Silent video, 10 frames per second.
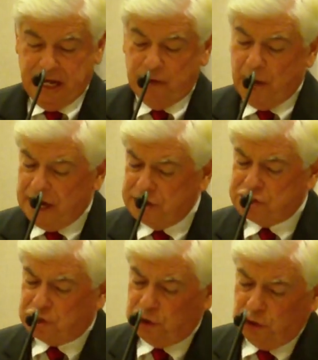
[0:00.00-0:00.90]
And while it
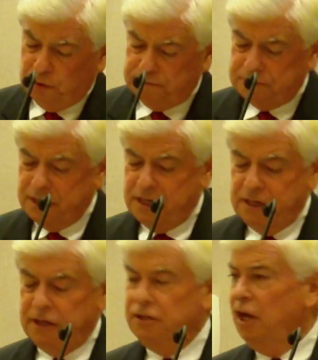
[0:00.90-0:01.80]
is true
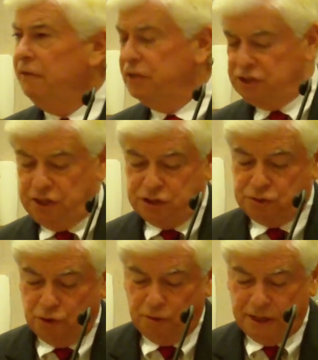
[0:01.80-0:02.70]
that none of us in
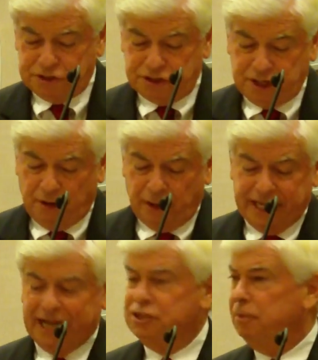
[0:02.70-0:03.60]
this room
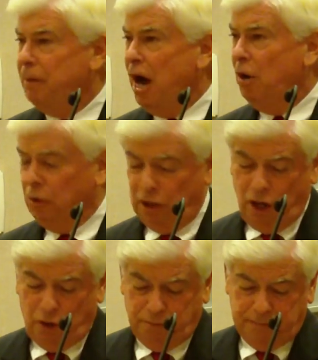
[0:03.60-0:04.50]
necessarily has the power
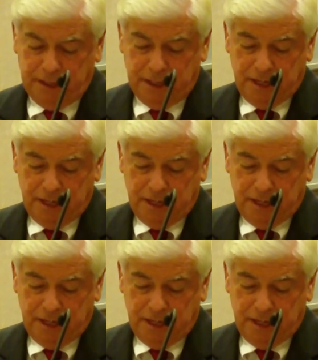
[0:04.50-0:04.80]
alone